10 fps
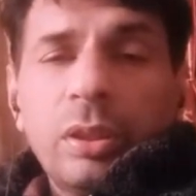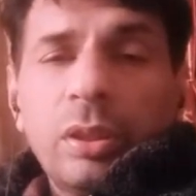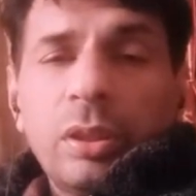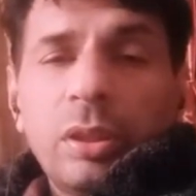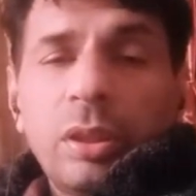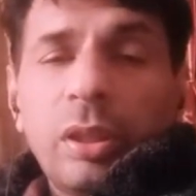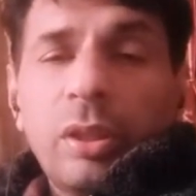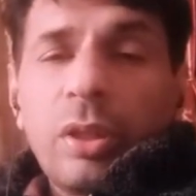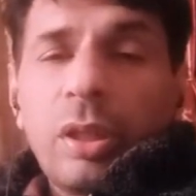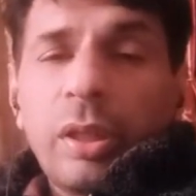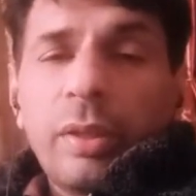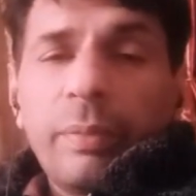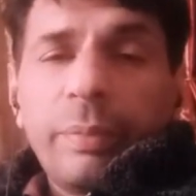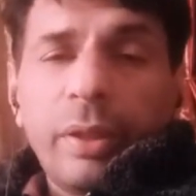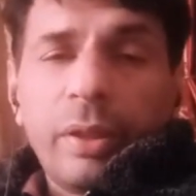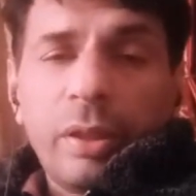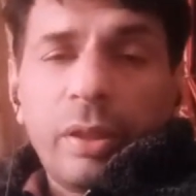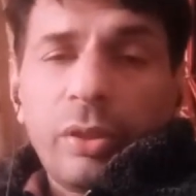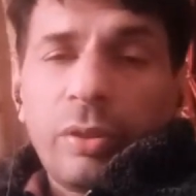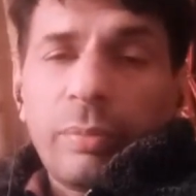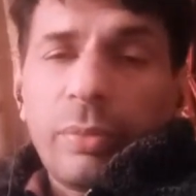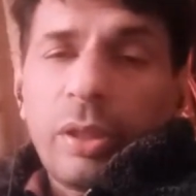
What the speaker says: A clot can appear in your body.